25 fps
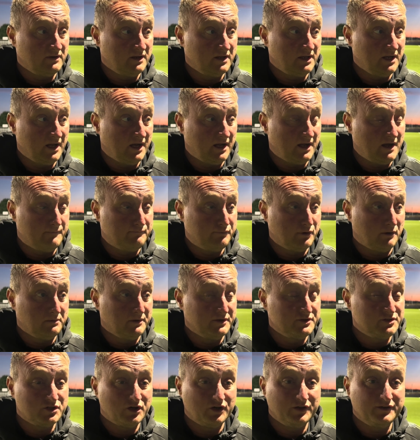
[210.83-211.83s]
I
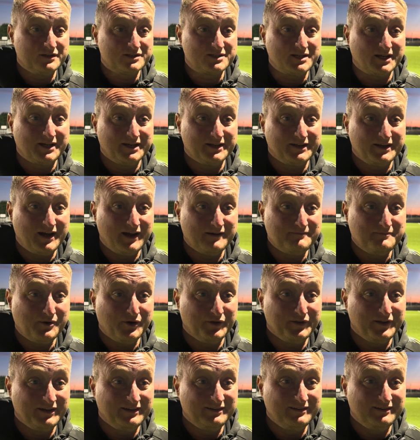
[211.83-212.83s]
probably enjoyed the second half
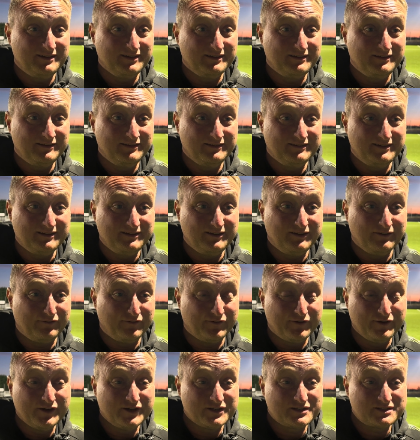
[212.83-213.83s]
more than I did the
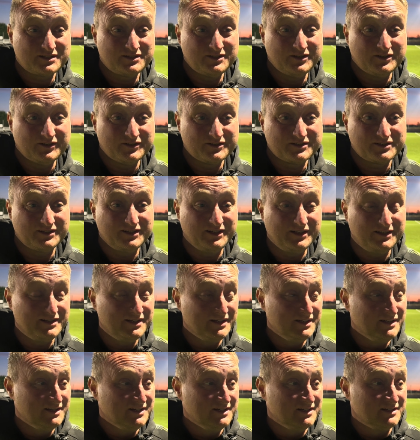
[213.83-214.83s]
first.
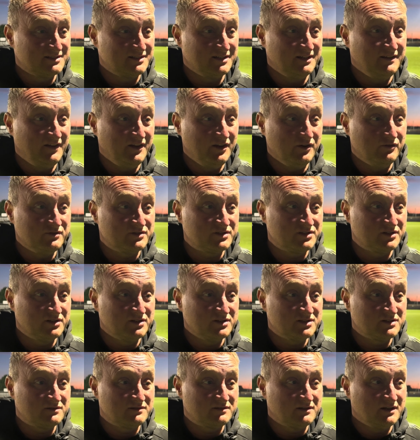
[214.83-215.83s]
Seeing the
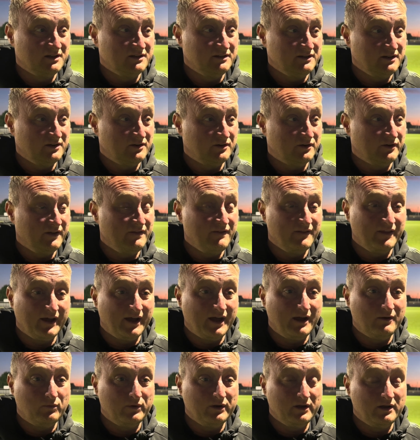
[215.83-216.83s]
youngsters, in
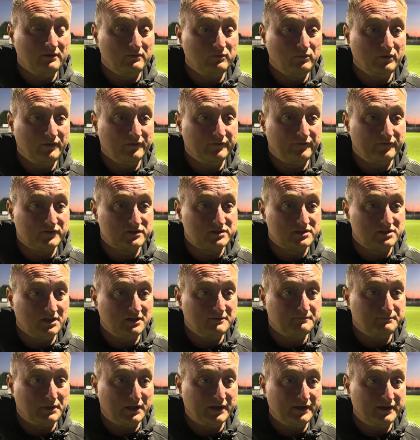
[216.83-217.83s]
there with the first
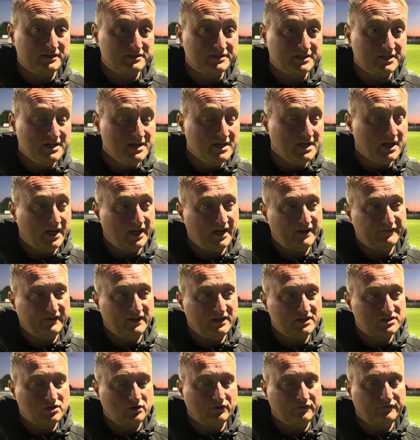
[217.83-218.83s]
team players, and I
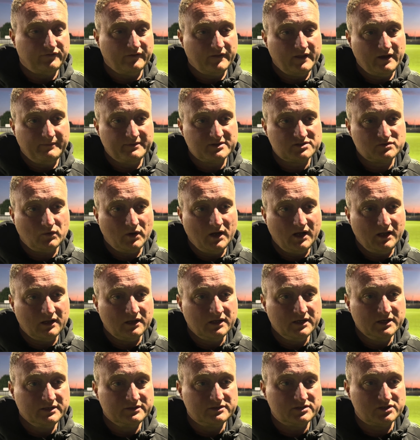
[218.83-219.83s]
think it's good for them as well
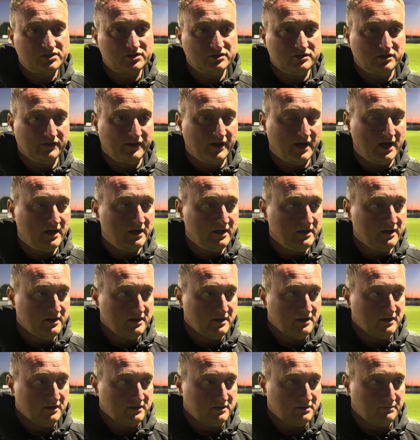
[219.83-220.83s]
to show that,
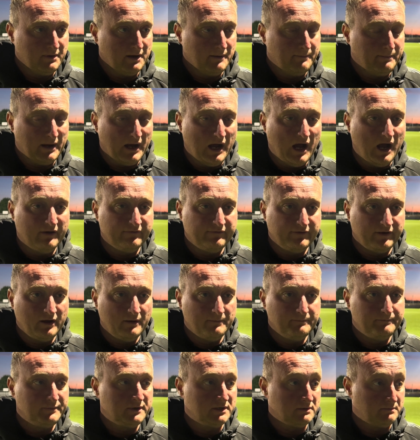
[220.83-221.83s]
to be a part of it
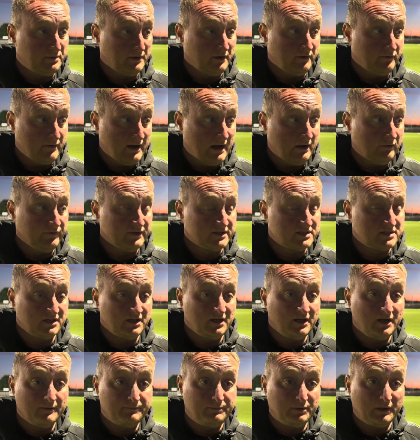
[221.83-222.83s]
and to be around the
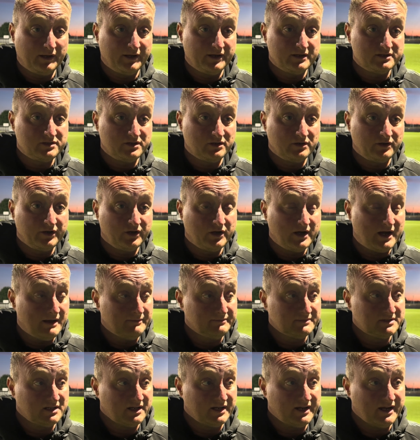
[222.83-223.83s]
senior players. You got
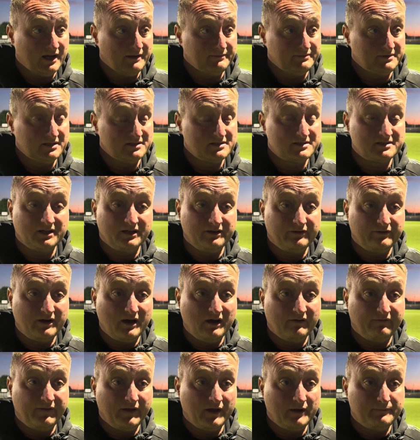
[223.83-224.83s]
Hamza, the captain, centre
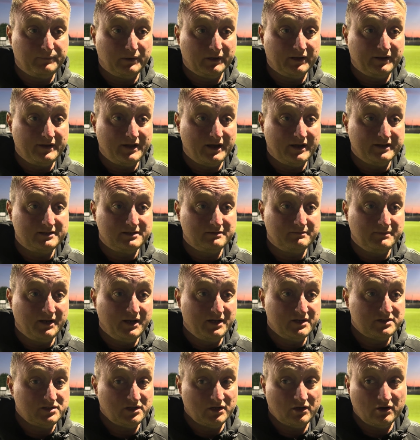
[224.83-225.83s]
half there, played 90
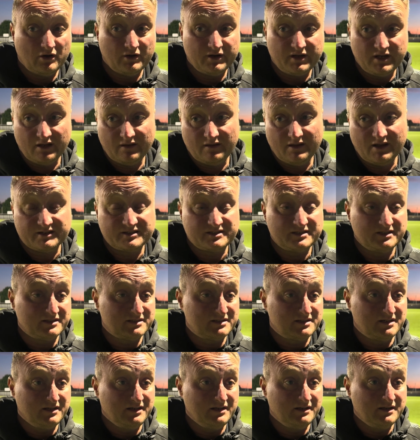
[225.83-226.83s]
minutes. You got a kid that's
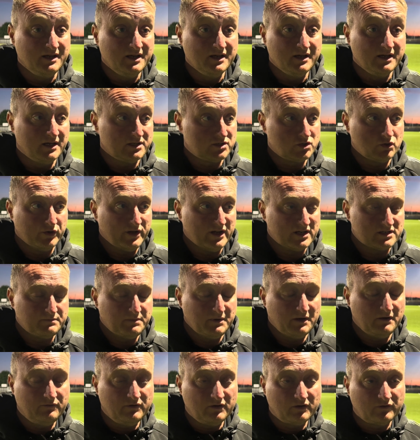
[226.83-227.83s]
16. It's good
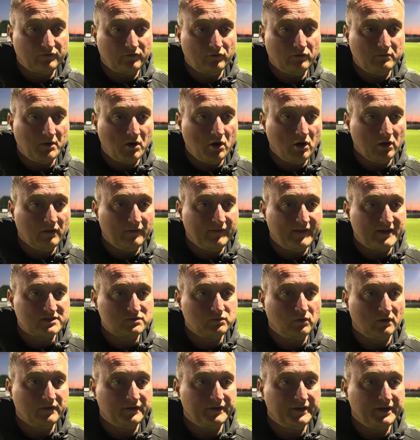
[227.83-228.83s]
experience for them all, and
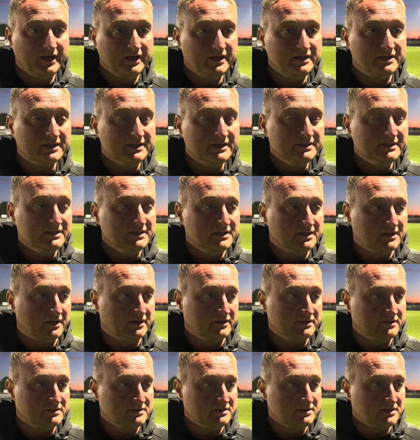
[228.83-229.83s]
that's what they need.
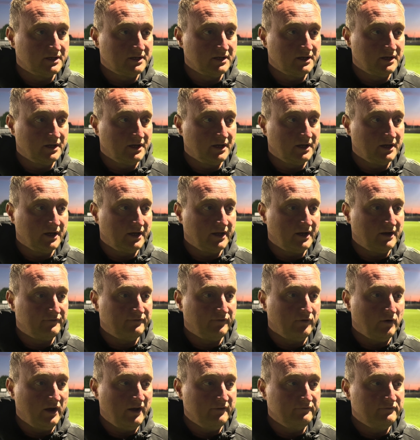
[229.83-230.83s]
And I
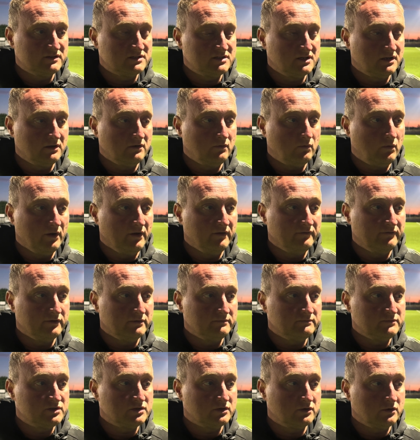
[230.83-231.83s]
thought every single one of
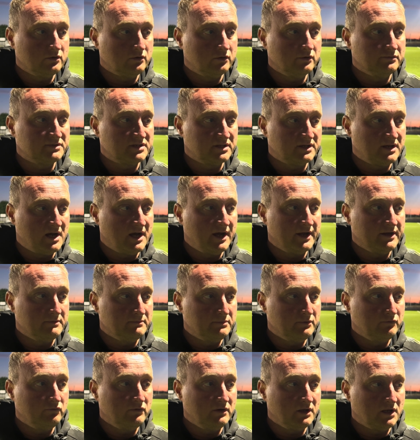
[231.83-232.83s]
them should go home tonight and
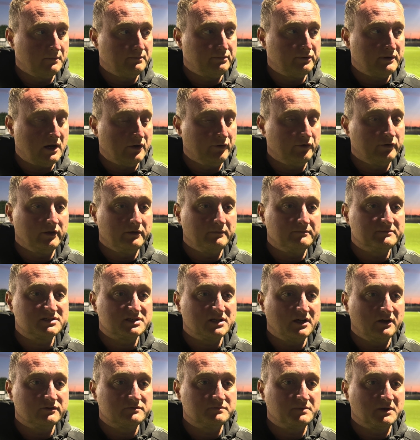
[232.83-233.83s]
be really proud of
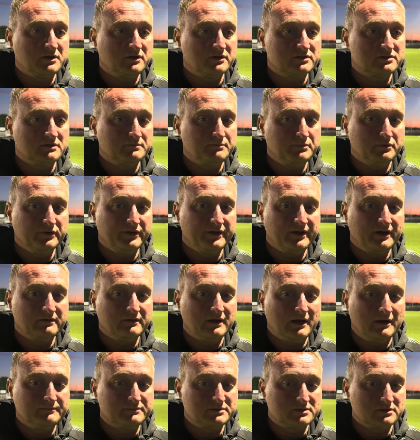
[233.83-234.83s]
themselves because they're putting
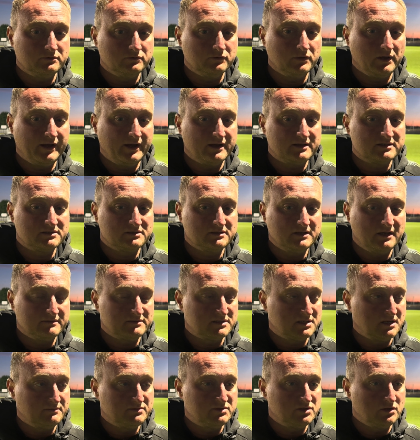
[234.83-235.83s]
absolutely
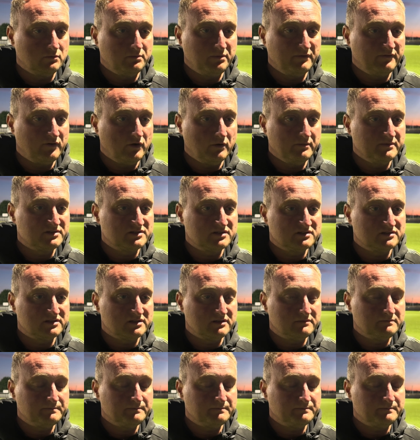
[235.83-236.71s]
exceptional performances in.